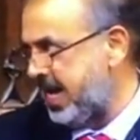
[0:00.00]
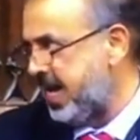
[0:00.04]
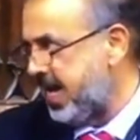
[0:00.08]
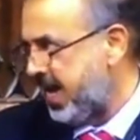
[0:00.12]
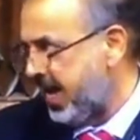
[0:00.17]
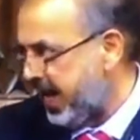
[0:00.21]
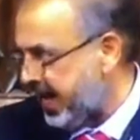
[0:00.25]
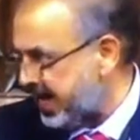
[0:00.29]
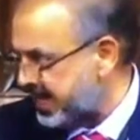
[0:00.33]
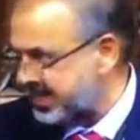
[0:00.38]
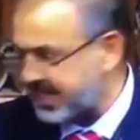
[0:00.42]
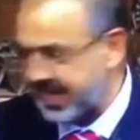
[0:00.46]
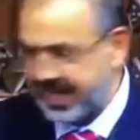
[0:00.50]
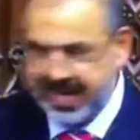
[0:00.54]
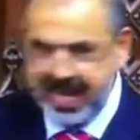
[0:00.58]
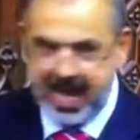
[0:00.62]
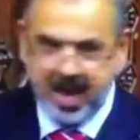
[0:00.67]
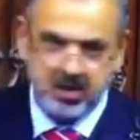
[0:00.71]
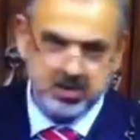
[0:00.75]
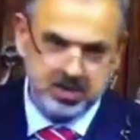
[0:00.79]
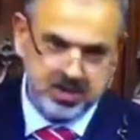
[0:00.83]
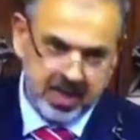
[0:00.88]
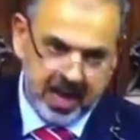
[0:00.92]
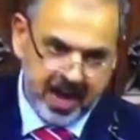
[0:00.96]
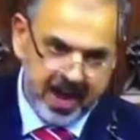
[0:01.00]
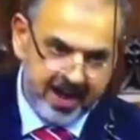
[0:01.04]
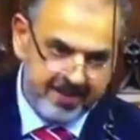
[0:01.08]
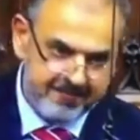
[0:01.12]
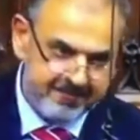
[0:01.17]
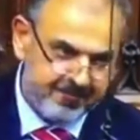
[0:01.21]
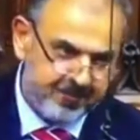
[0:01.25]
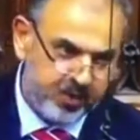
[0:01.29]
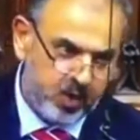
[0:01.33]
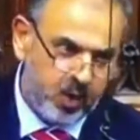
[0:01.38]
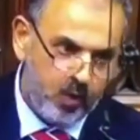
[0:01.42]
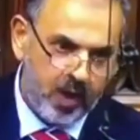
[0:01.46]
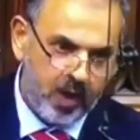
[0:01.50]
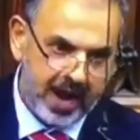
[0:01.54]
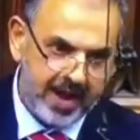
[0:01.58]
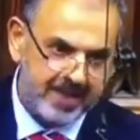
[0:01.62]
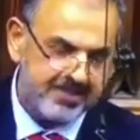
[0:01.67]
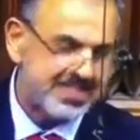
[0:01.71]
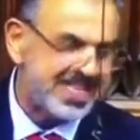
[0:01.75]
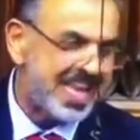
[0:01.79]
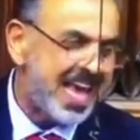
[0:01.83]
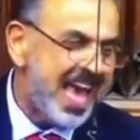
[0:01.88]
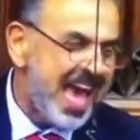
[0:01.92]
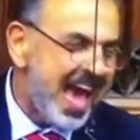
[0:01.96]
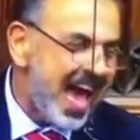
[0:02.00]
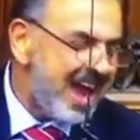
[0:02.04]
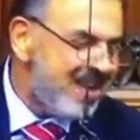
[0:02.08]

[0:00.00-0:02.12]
is allowed to have four wives. And